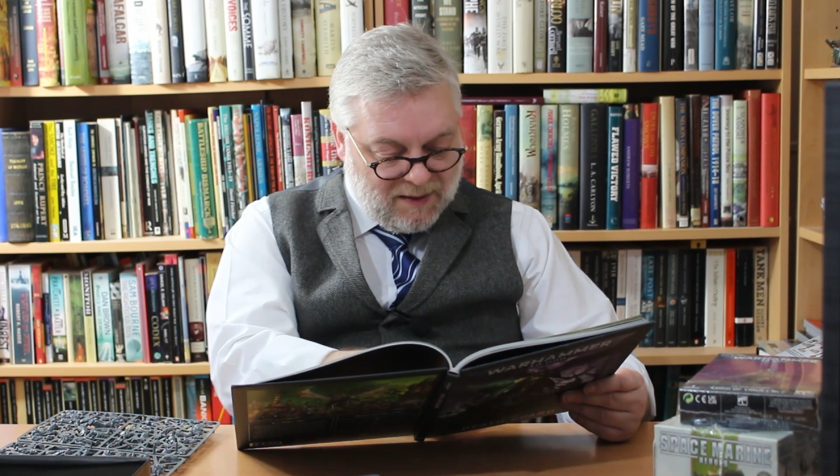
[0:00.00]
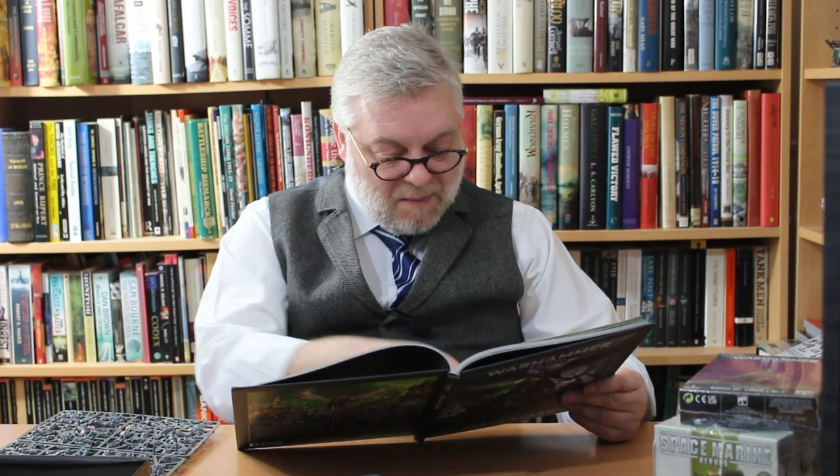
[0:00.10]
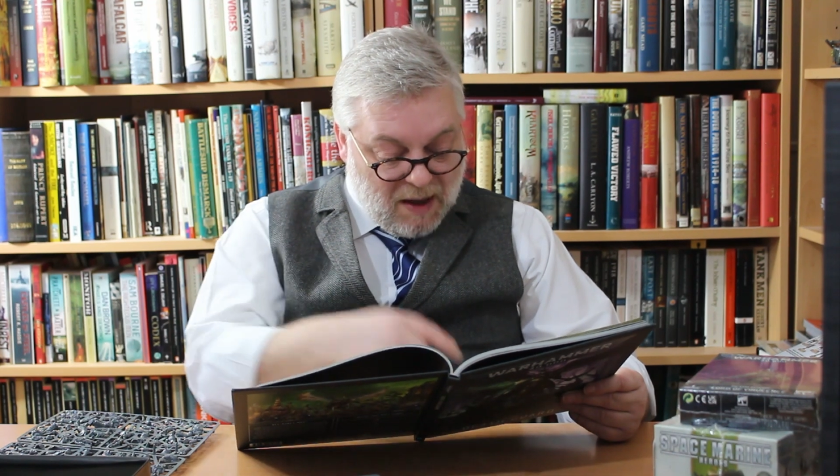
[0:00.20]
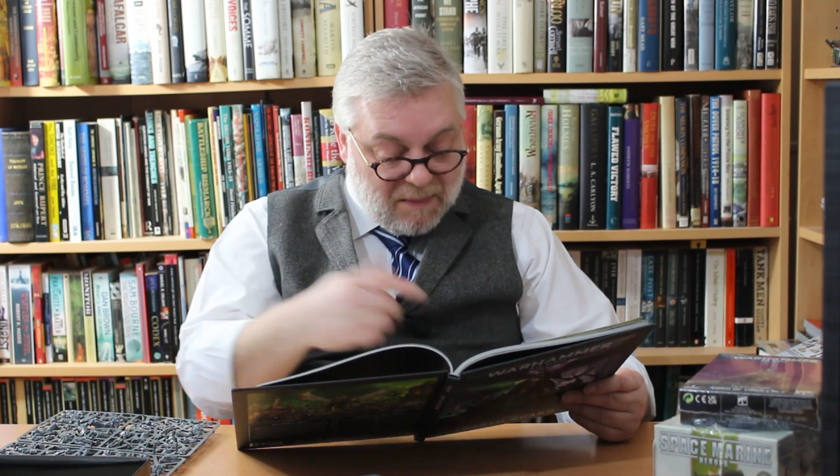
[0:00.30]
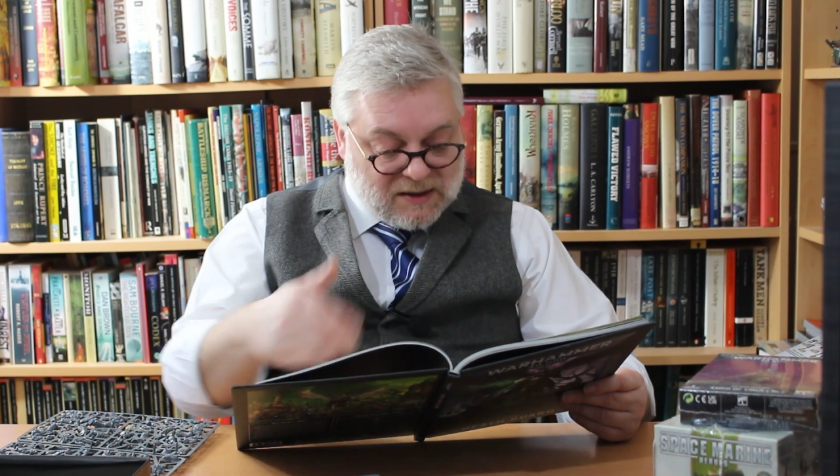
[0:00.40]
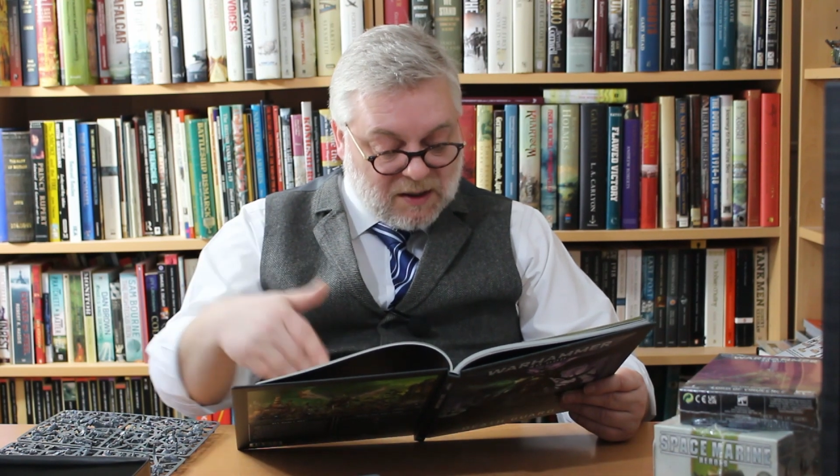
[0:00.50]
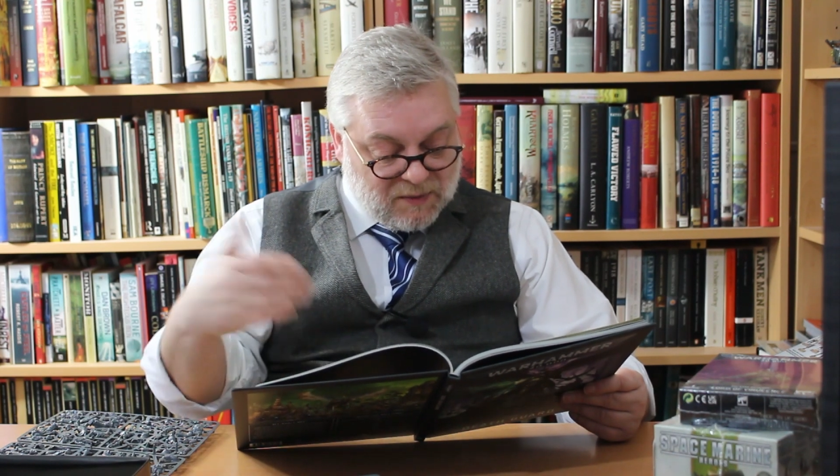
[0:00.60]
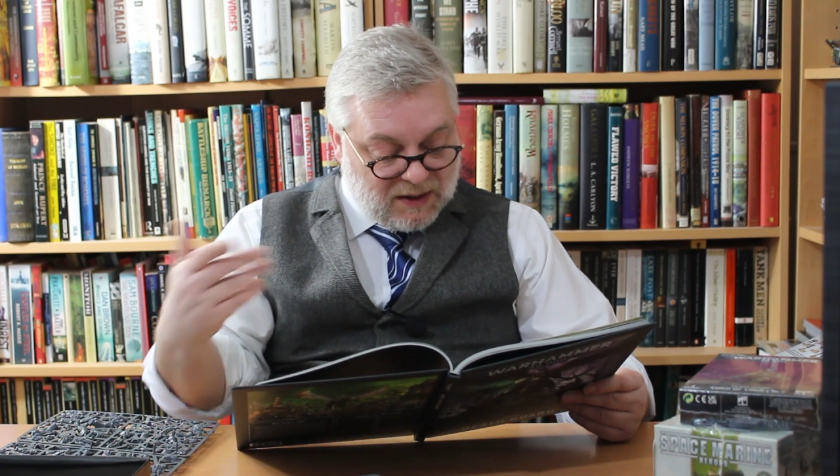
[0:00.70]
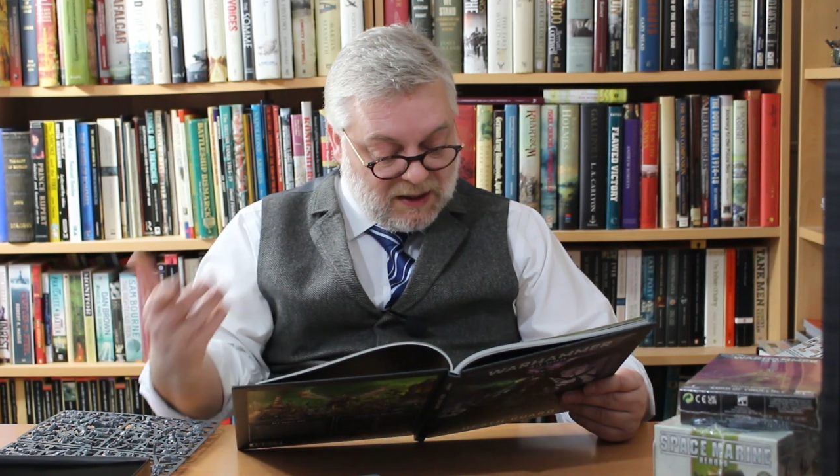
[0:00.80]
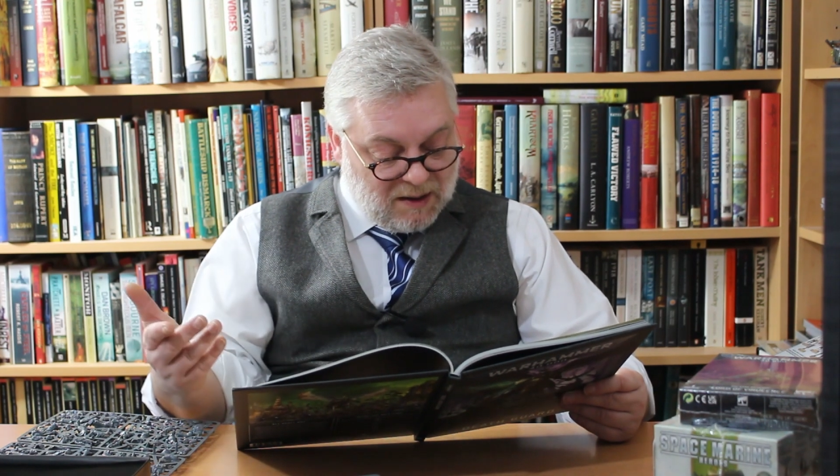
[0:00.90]
There may be
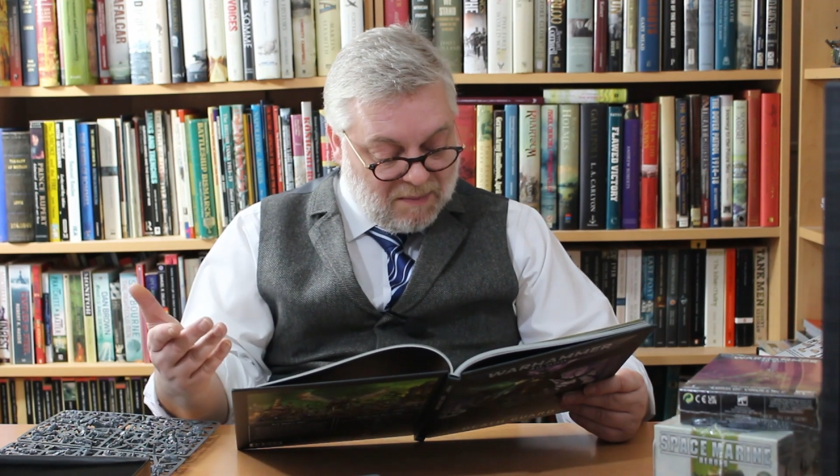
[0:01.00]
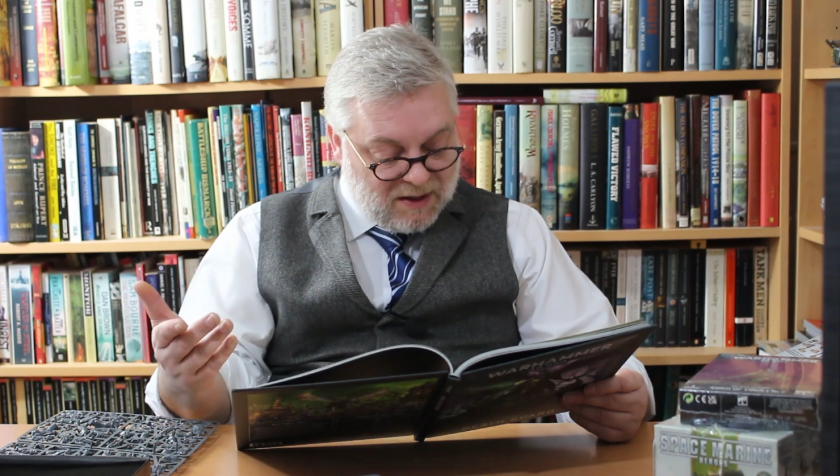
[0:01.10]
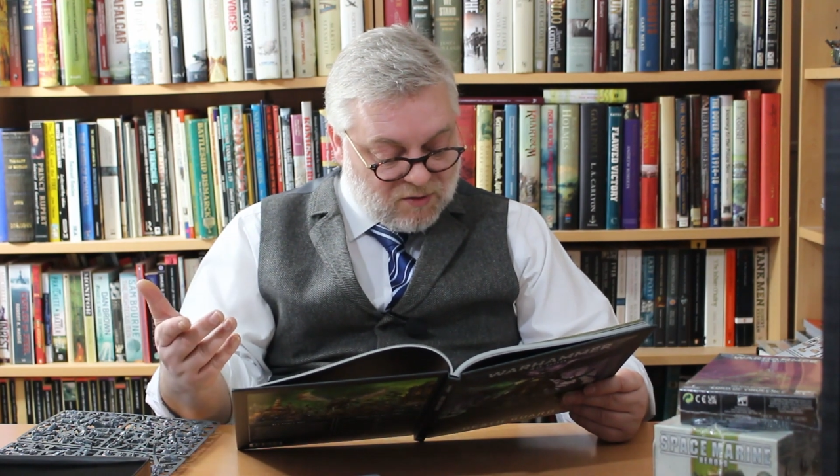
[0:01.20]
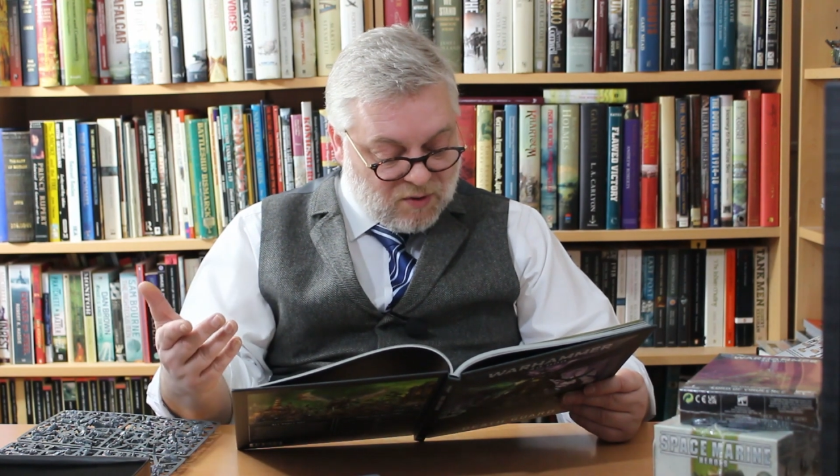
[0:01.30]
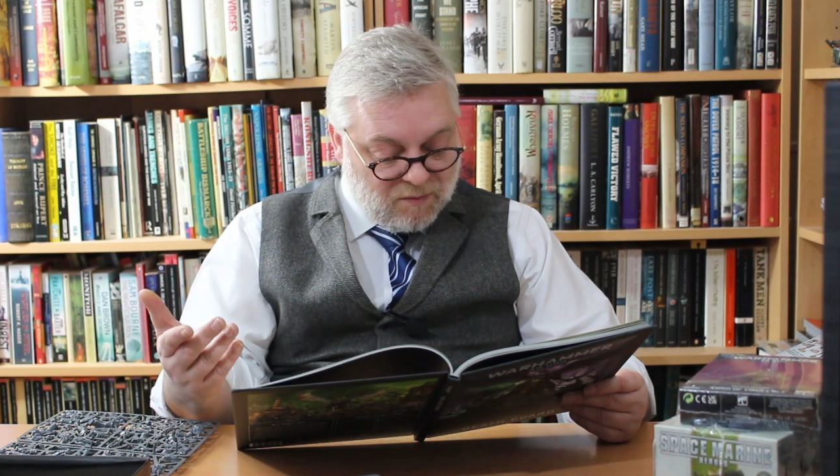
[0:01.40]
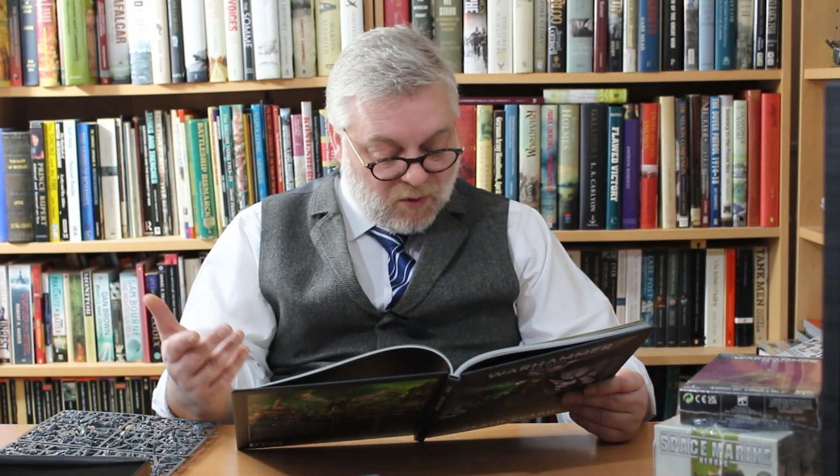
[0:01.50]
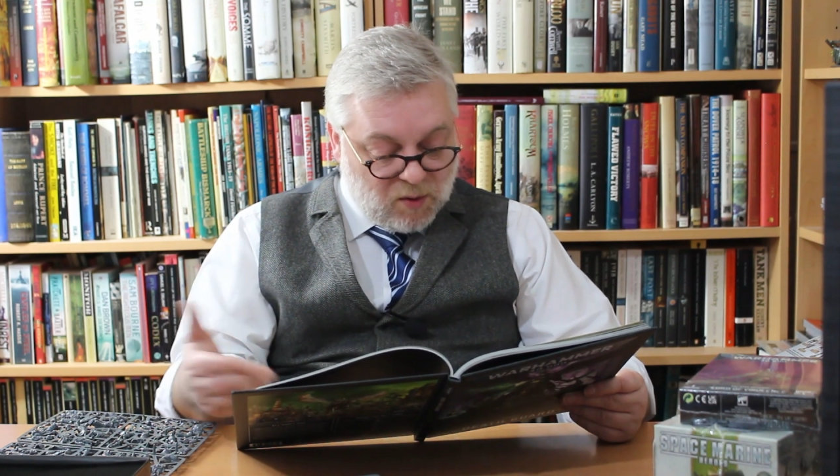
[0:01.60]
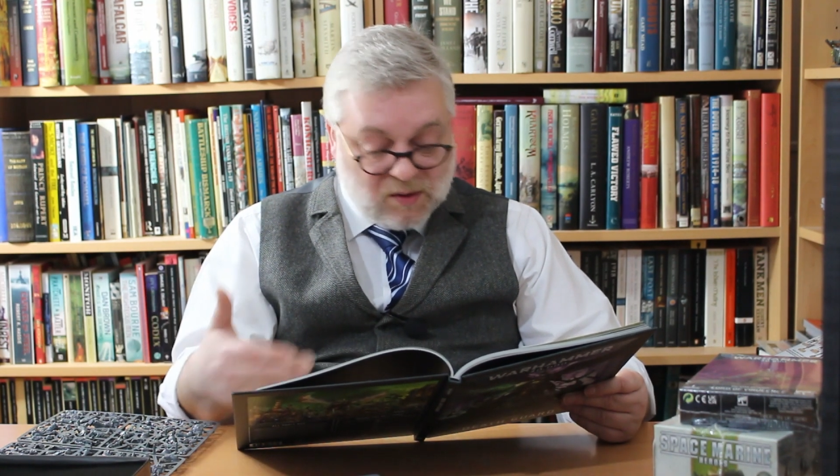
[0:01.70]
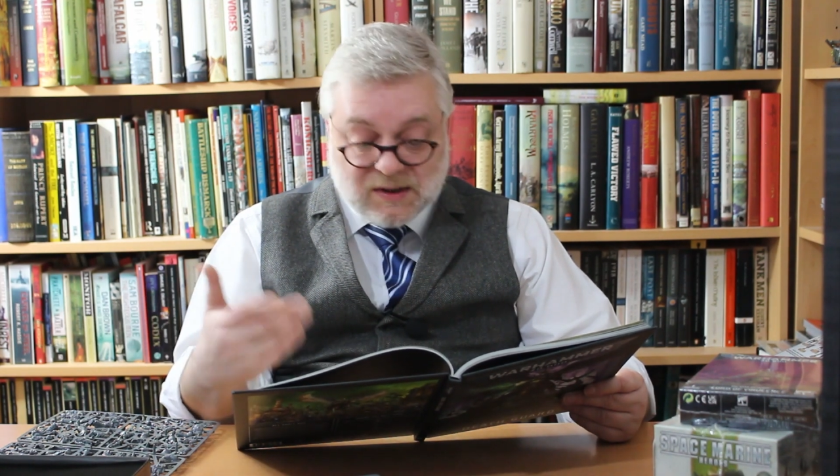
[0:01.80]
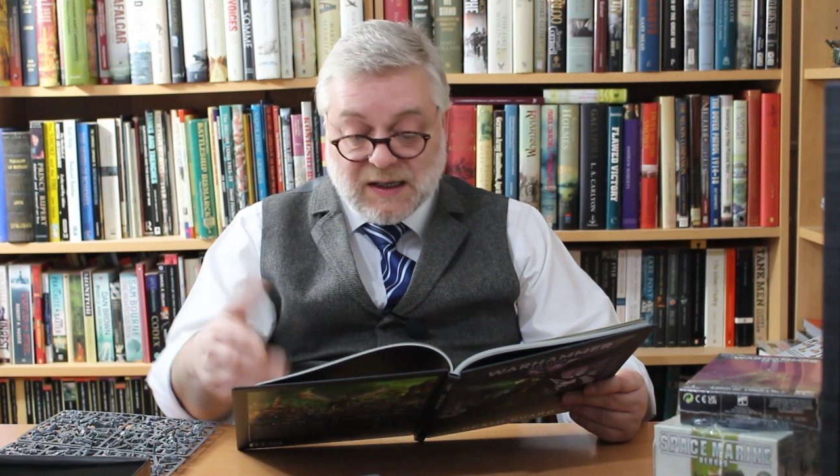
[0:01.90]
something in the mainstream
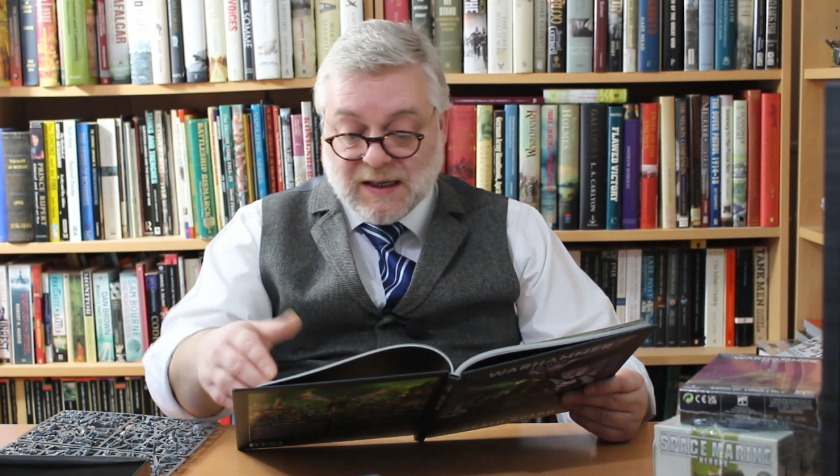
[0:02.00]
rules